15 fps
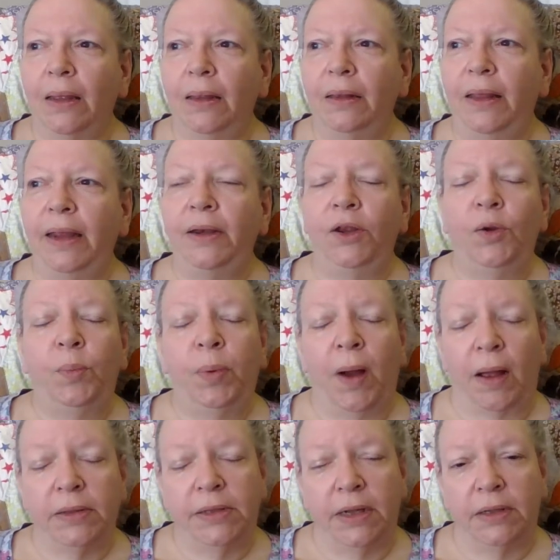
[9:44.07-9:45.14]
they do
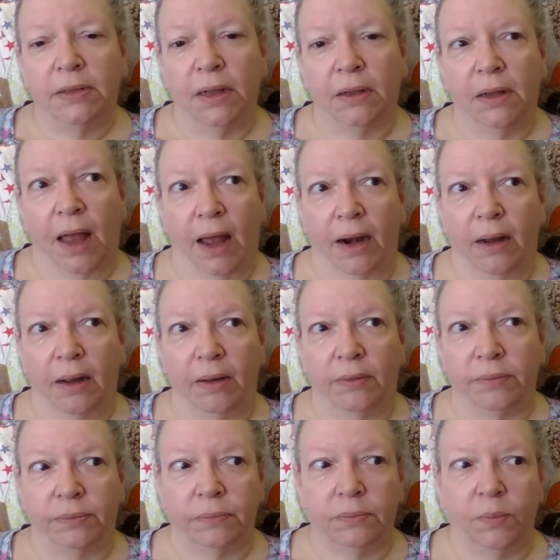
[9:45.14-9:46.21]
process a lot
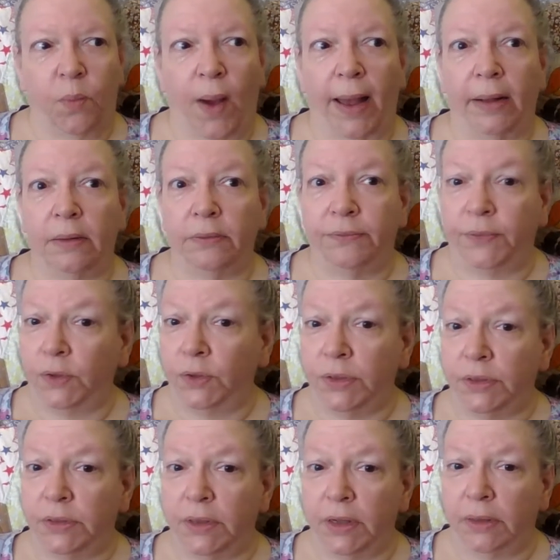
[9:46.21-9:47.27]
of wild
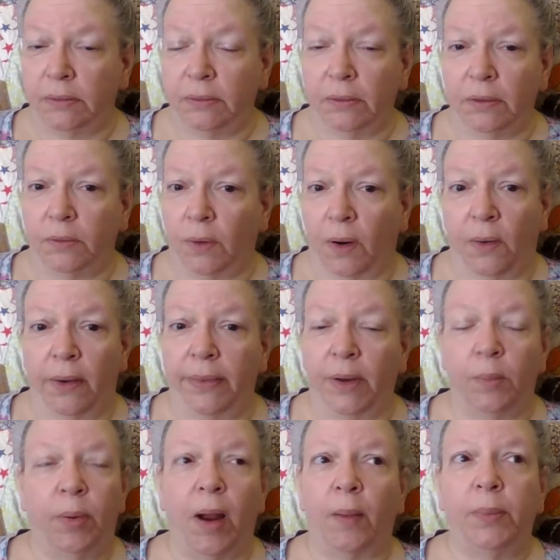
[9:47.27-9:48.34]
foods that grow on
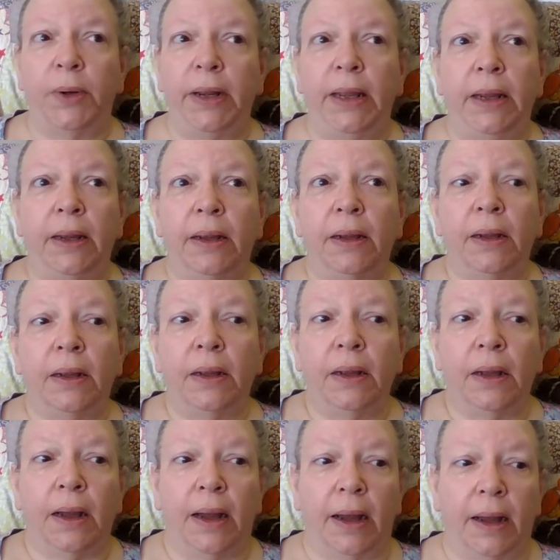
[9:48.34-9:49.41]
their property,
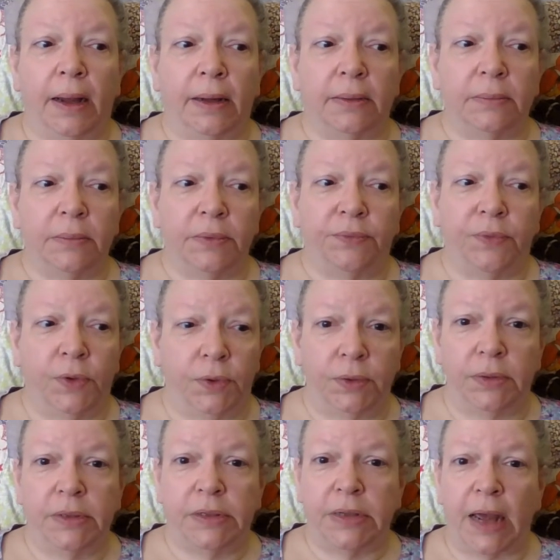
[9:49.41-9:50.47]
fruit
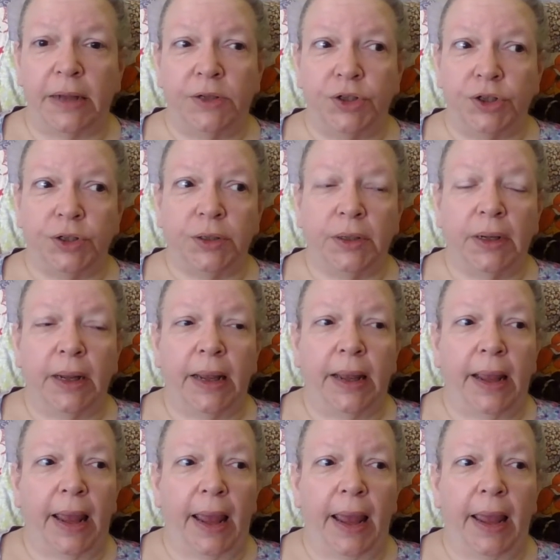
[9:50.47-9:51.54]
and such,
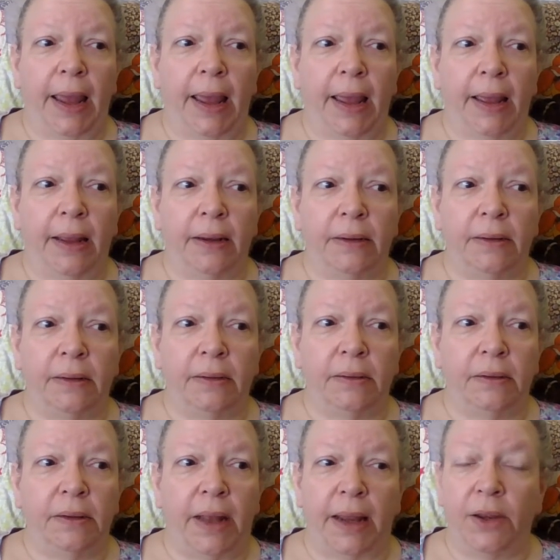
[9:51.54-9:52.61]
and
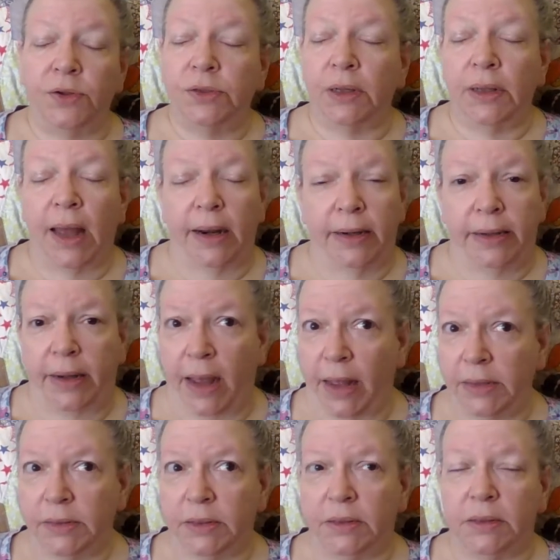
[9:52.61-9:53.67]
they use a lot of
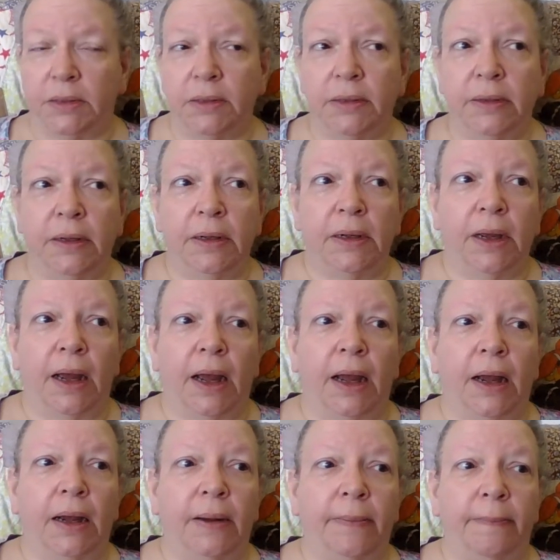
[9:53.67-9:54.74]
nuts.
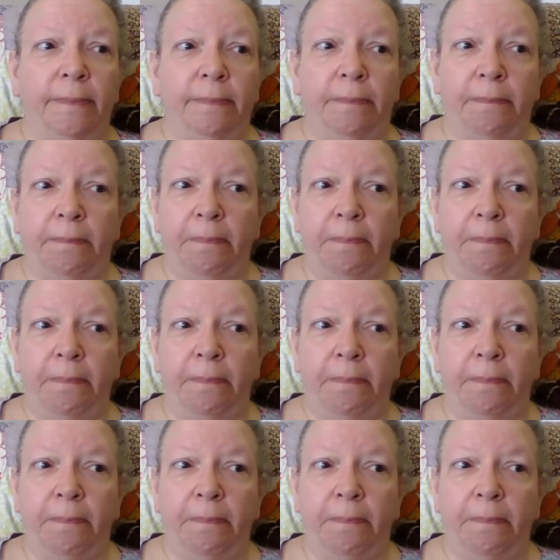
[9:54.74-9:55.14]
Um,